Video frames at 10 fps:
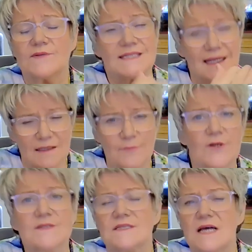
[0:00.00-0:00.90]

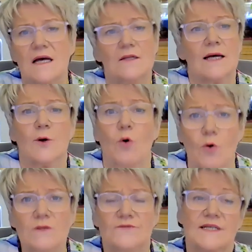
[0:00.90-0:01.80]
celebrants, like
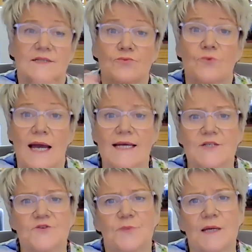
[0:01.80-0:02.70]
all of this
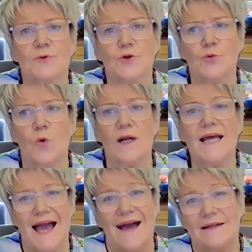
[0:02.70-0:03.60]
range of people who want
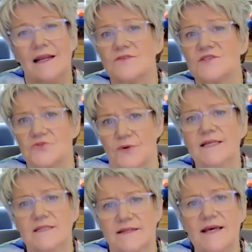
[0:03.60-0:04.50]
to add another
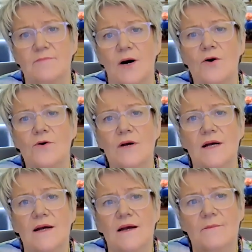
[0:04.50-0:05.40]
string to their bow,
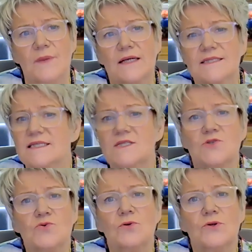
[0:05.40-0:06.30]
because this
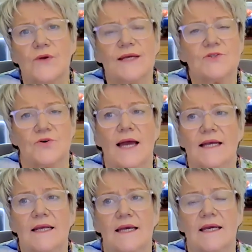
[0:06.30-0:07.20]
doulaing
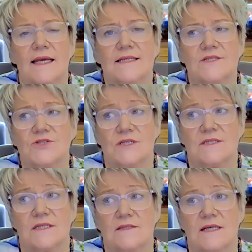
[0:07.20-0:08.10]
training is
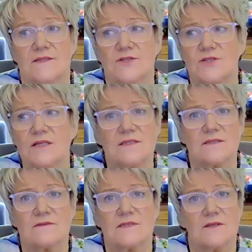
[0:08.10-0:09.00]
just, it's
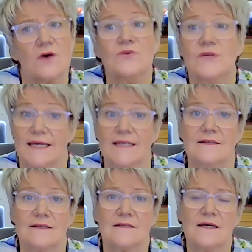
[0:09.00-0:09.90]
just so
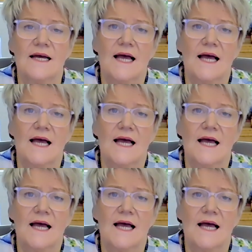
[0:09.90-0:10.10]
needed.